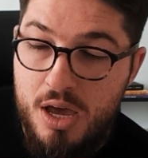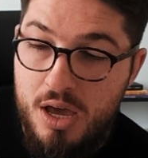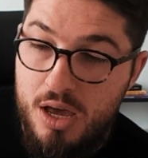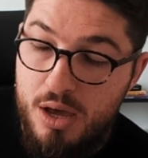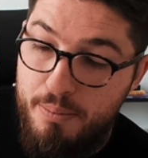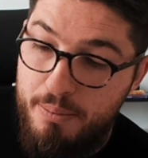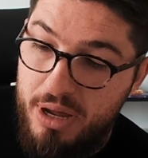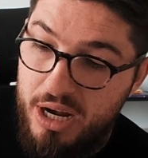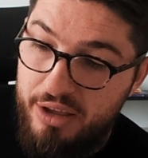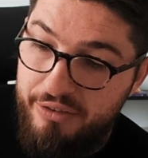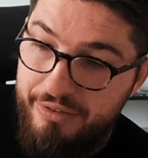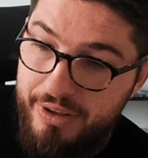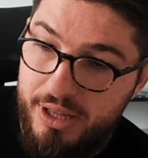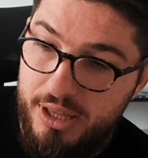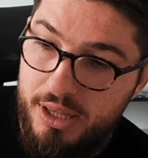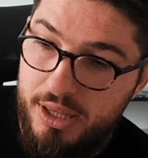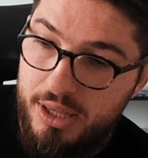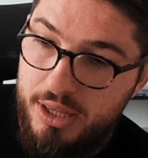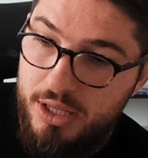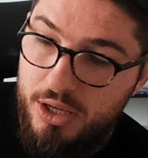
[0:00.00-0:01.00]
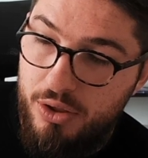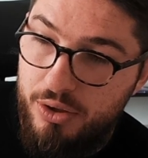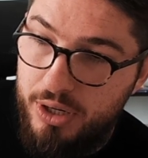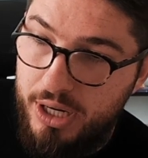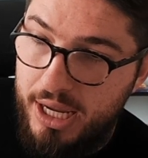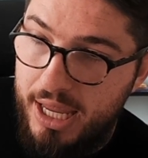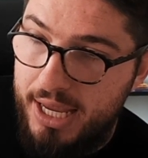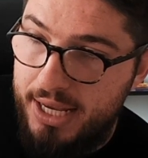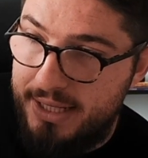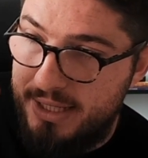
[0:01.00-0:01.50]
But if in the other
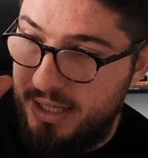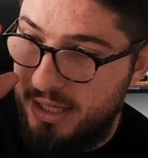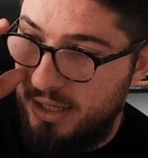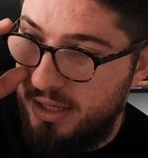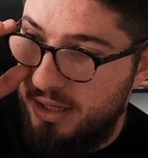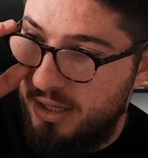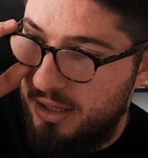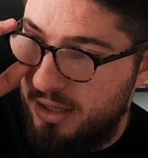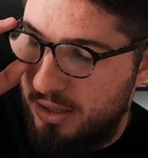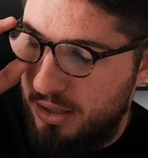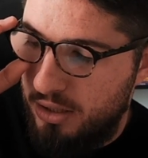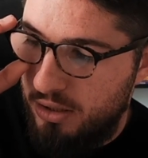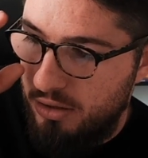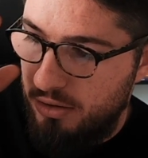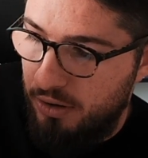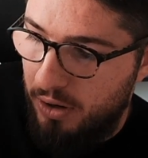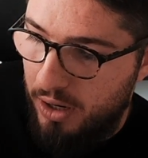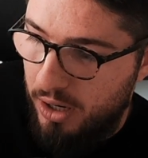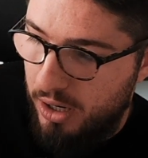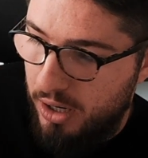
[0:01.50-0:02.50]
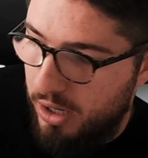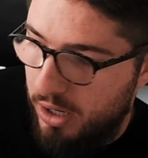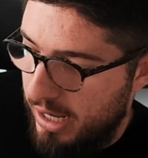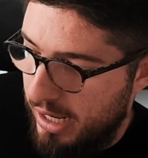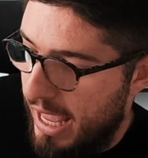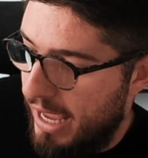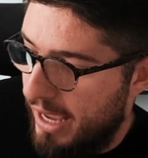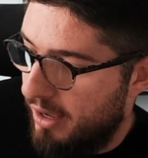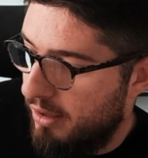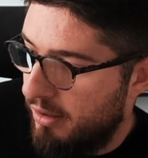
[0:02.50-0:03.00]
case, you're
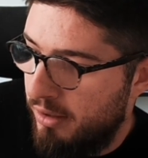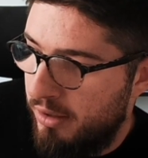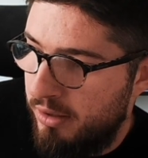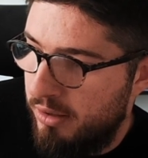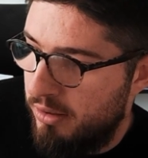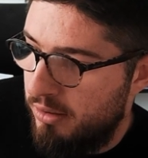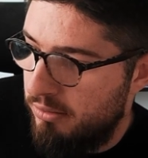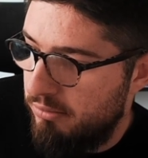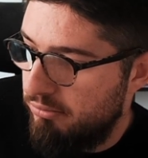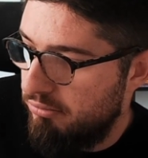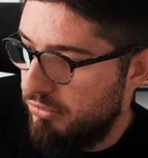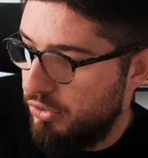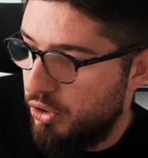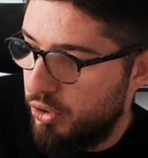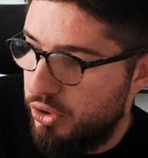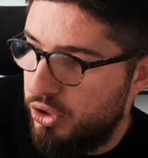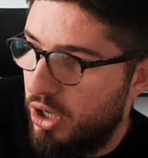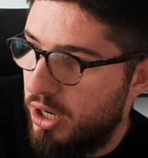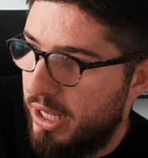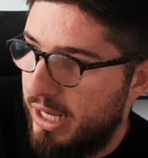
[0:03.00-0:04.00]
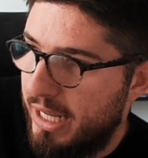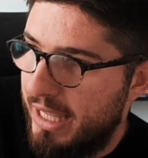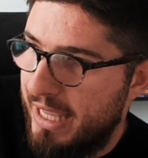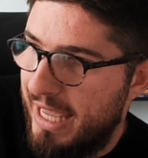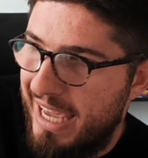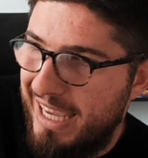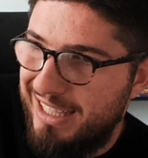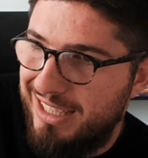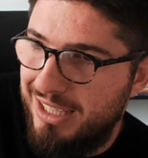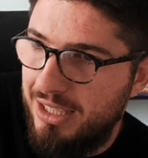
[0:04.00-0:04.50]
targeting
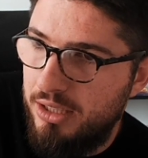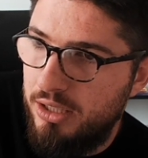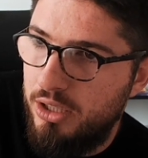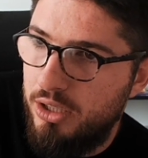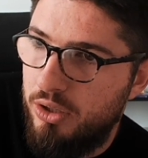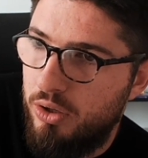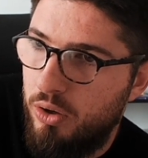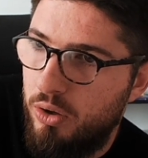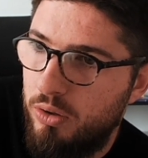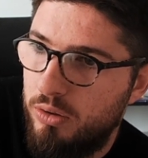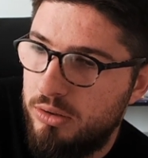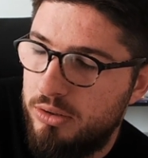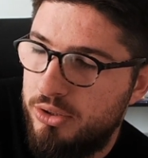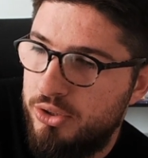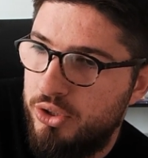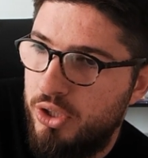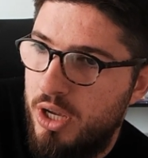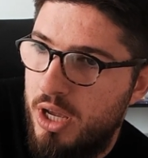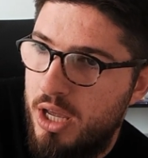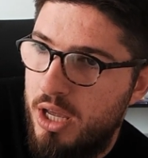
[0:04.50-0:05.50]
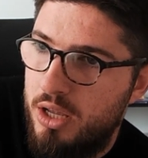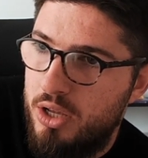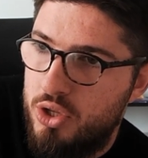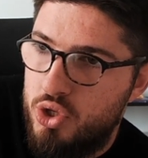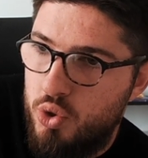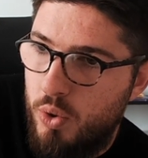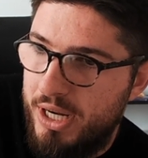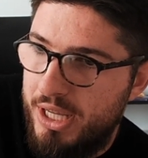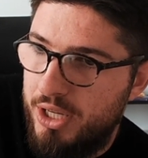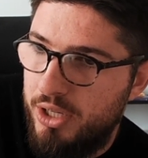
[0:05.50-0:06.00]
18-year-olds,
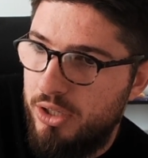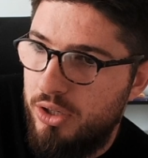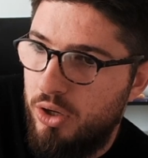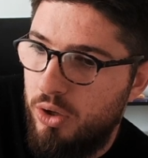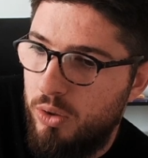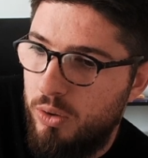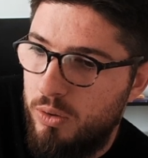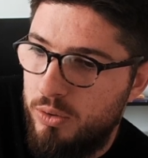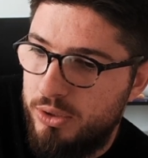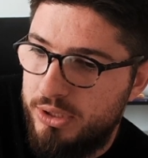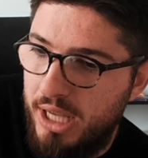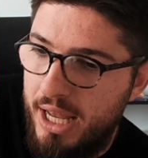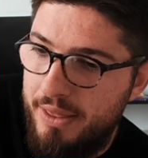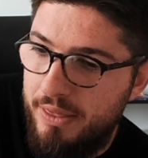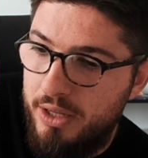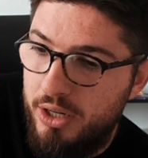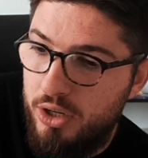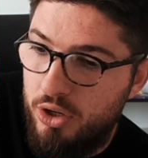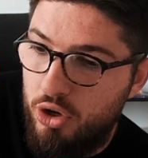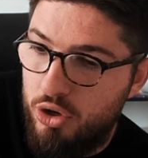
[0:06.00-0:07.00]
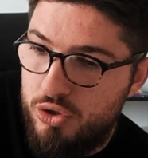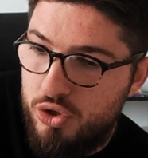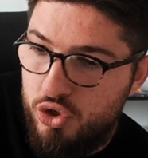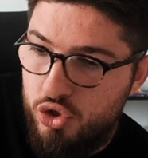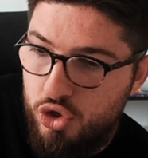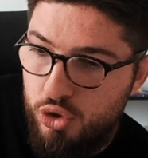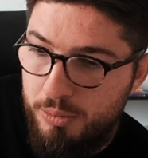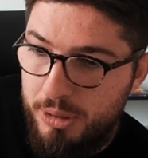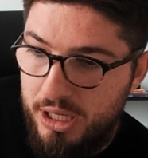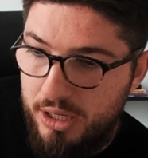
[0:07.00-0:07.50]
20-year-olds, and they're
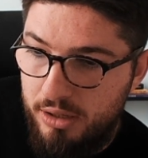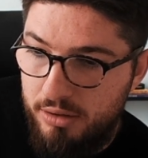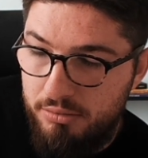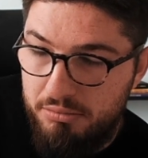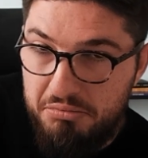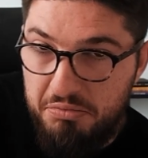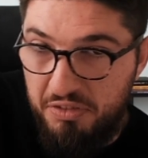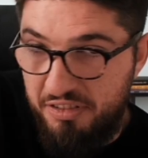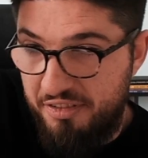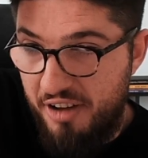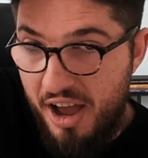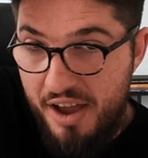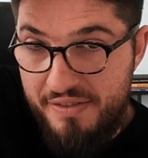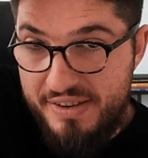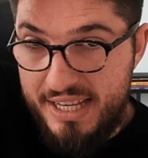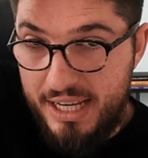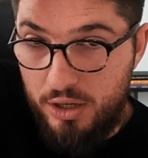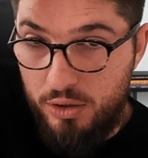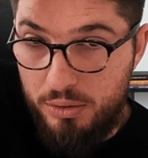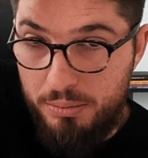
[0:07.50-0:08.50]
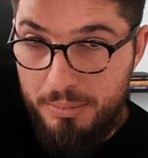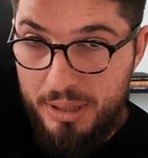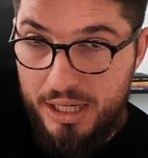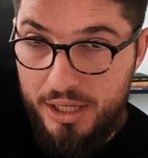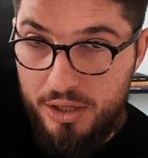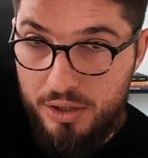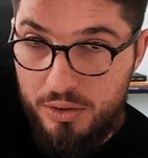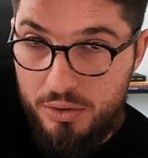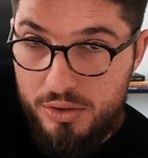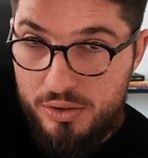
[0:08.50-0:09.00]
consuming 5-second
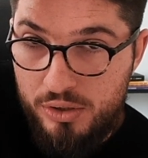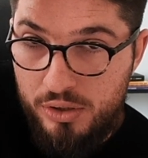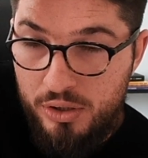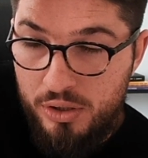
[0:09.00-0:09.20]
videos,